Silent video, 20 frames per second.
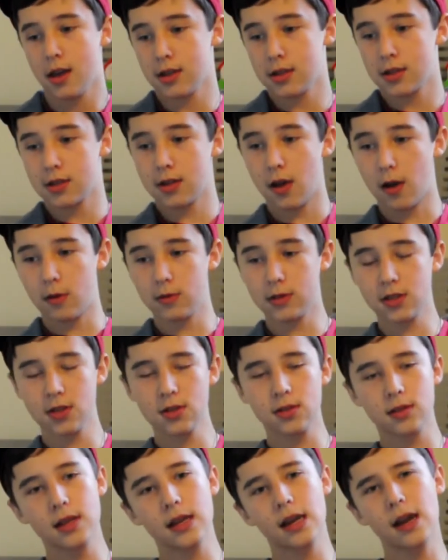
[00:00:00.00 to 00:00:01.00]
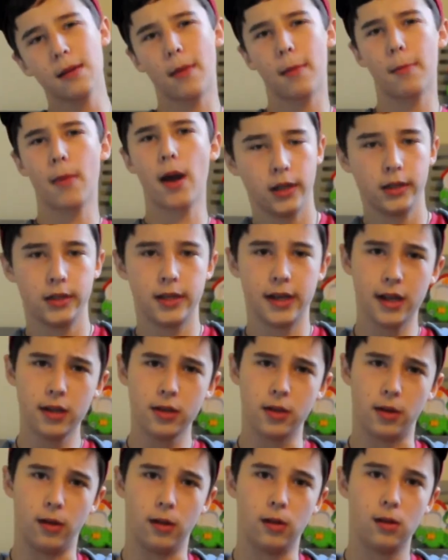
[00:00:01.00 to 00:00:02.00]
So I was just thinking in my mind,
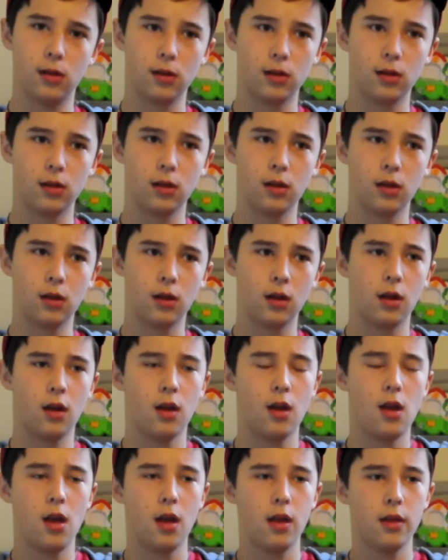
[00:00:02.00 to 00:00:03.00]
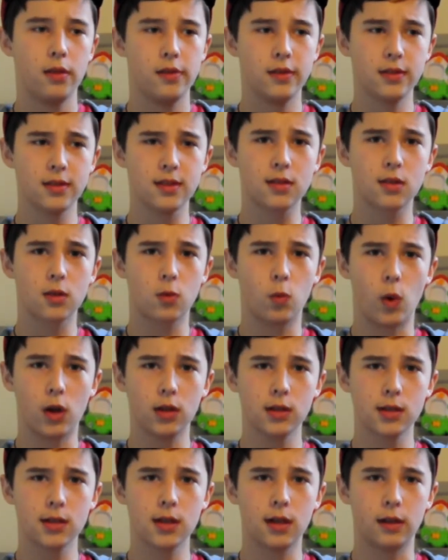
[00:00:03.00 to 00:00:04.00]
Daniel, this is a
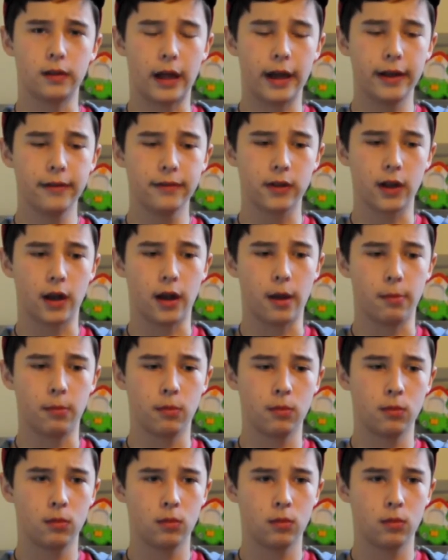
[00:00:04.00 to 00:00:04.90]
once in a lifetime.